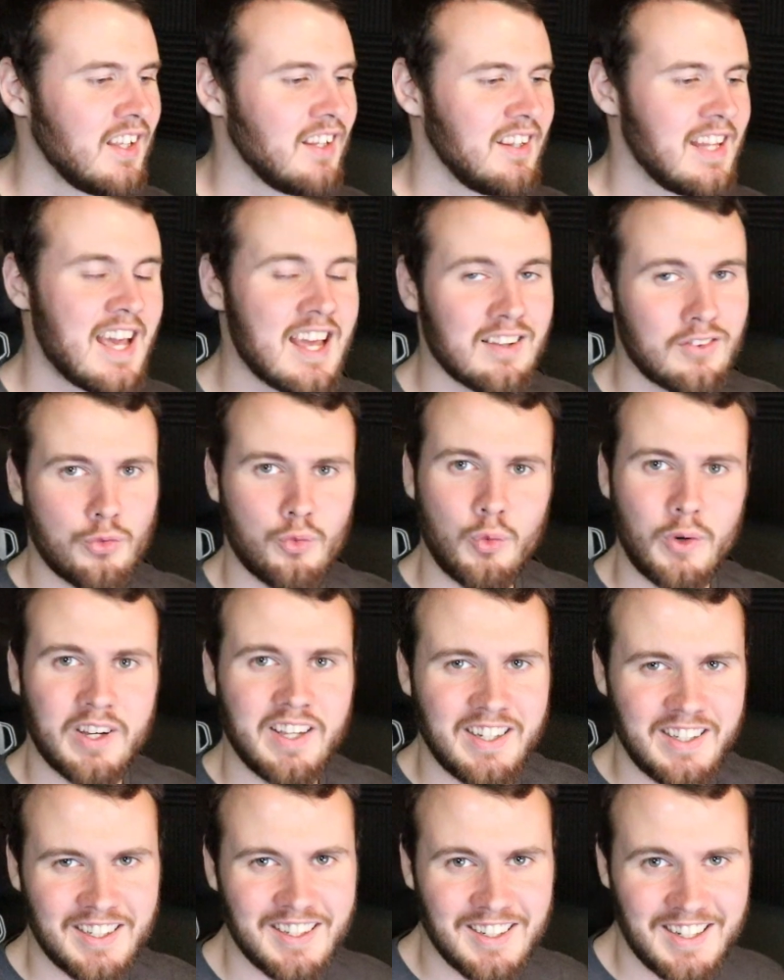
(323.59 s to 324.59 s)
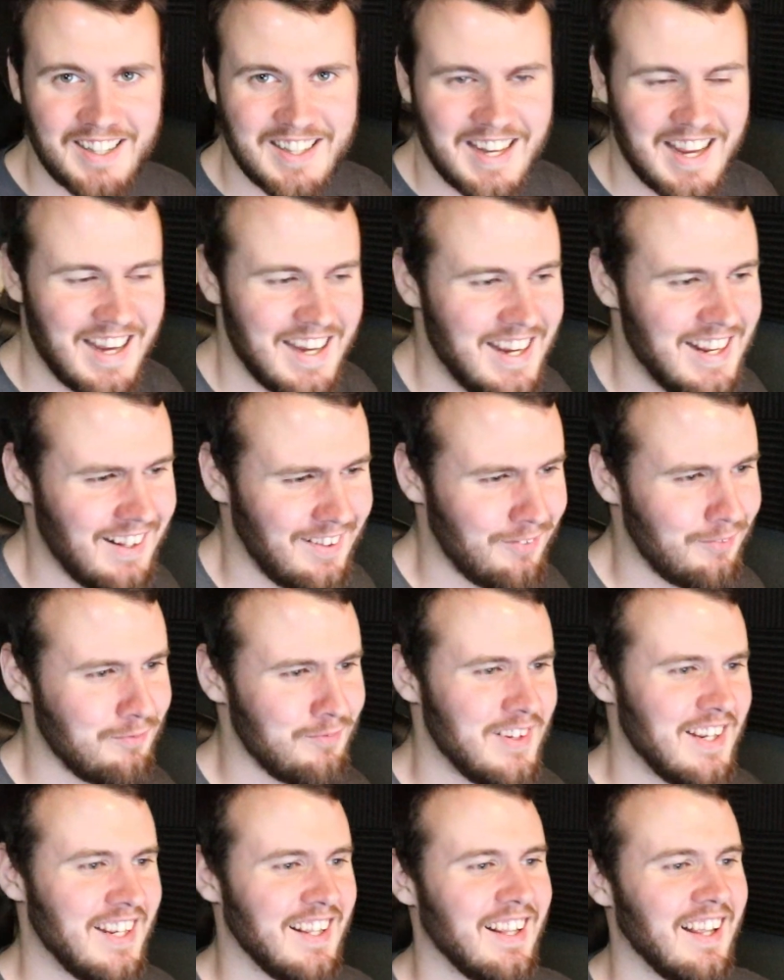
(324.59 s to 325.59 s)
That's what irritates
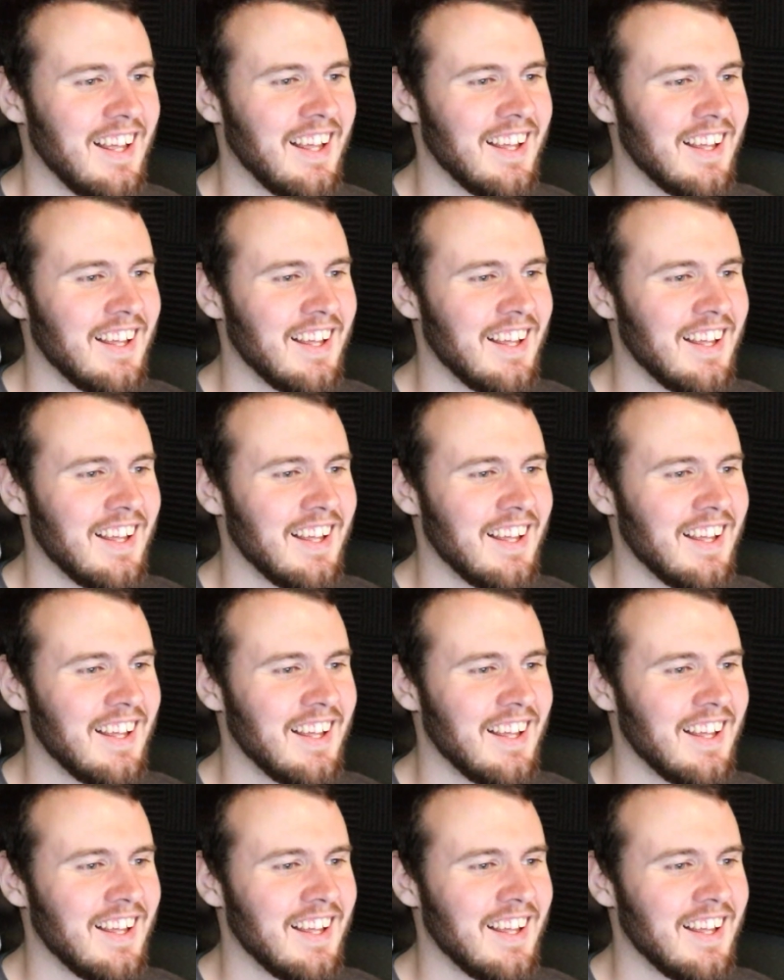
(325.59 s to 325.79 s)
me.